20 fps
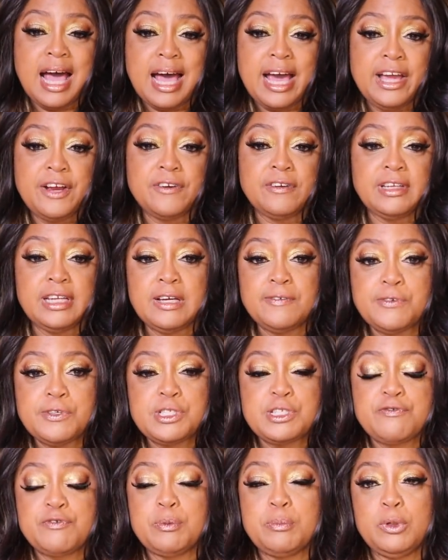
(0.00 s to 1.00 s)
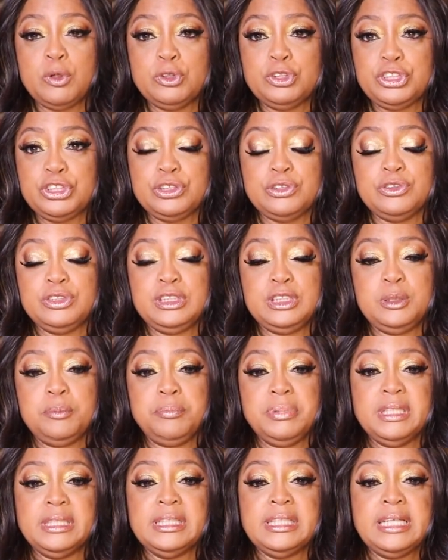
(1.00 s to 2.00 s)
higher levels of emotional
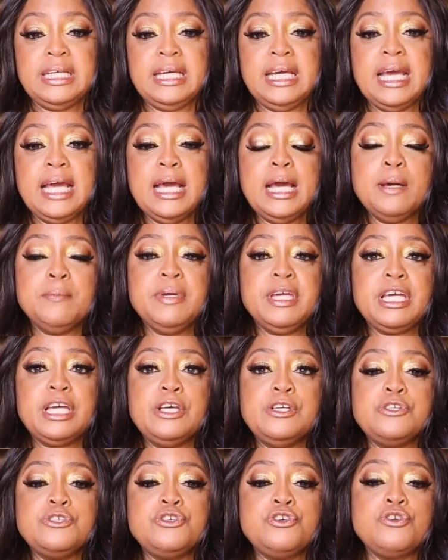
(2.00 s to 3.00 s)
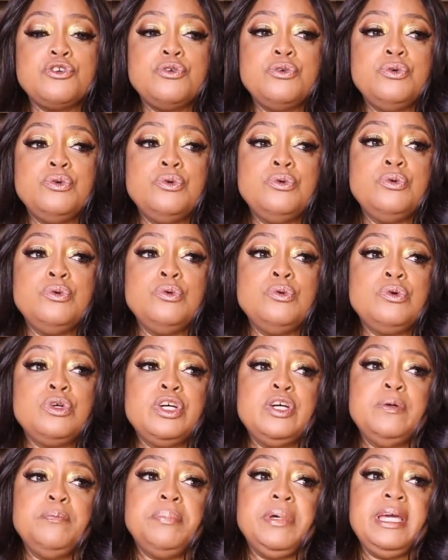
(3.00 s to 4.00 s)
stability because you
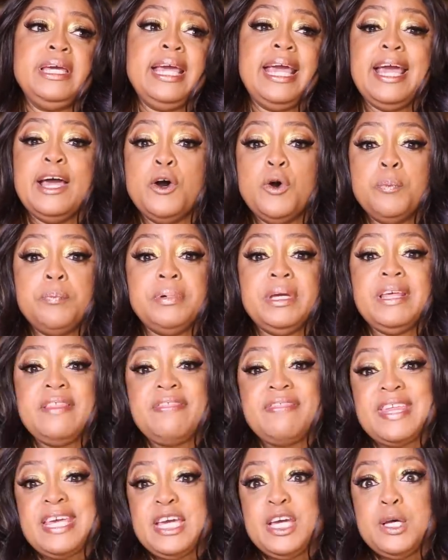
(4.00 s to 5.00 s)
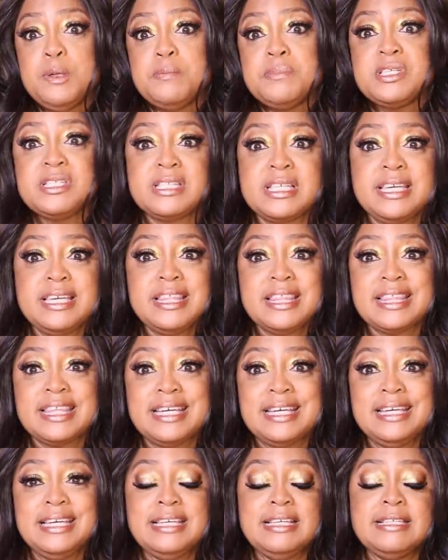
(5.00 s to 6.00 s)
could be helping them see
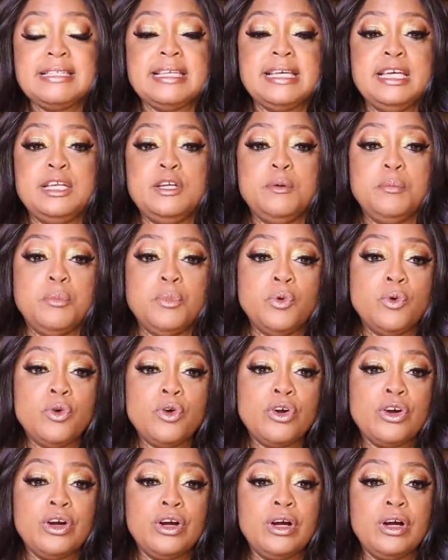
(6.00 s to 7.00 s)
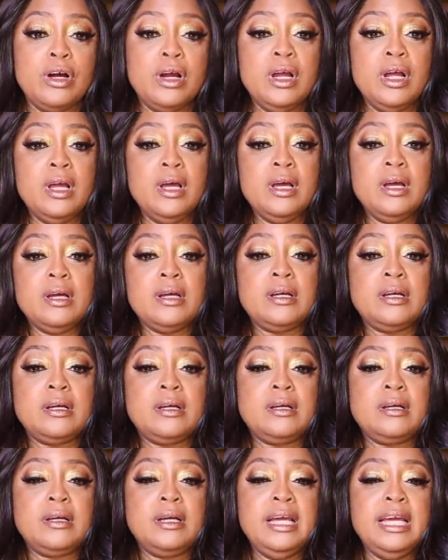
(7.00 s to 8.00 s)
things in a more,
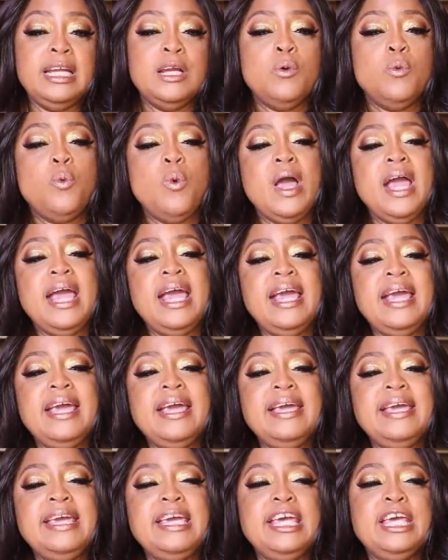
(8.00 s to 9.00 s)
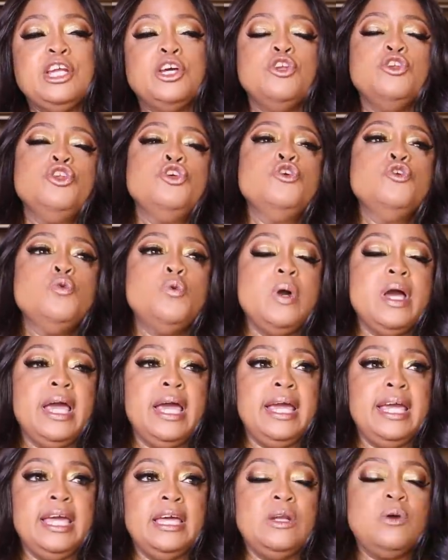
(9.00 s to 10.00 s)
in a way, in a new
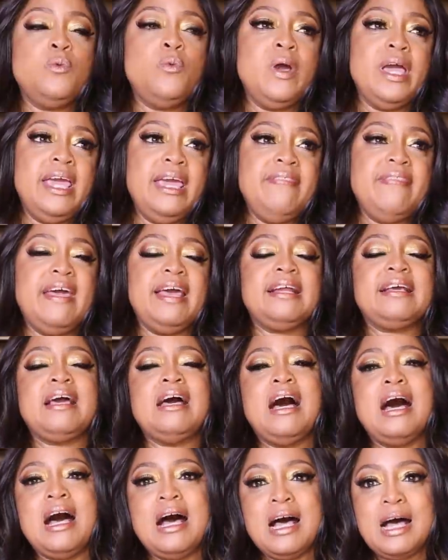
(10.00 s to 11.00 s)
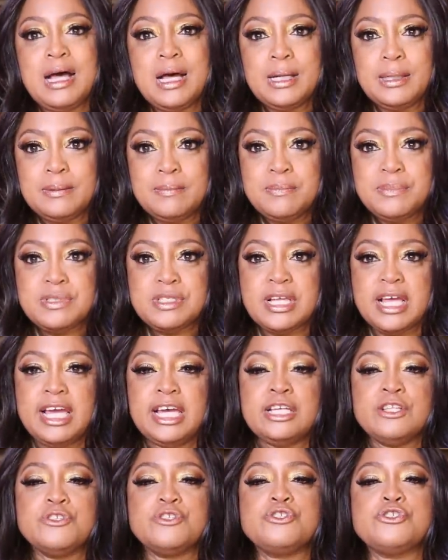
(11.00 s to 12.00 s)
way, in a way that calms
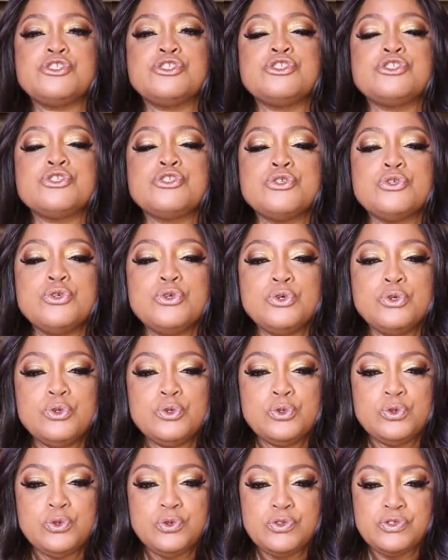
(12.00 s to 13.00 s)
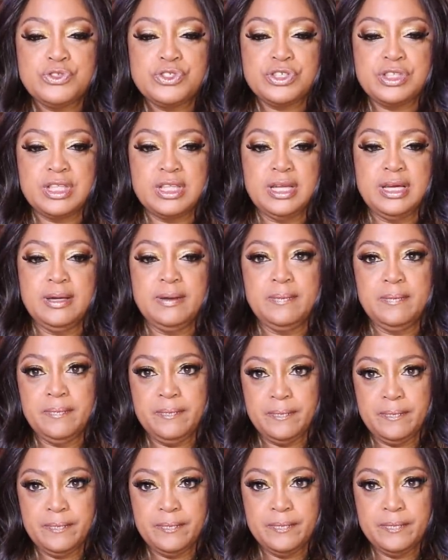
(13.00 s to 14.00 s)
and soothes
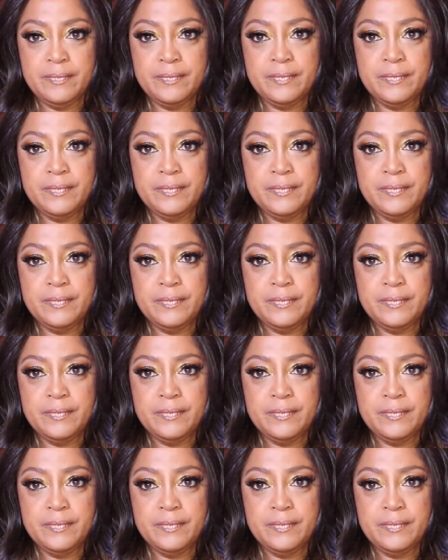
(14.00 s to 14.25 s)
them.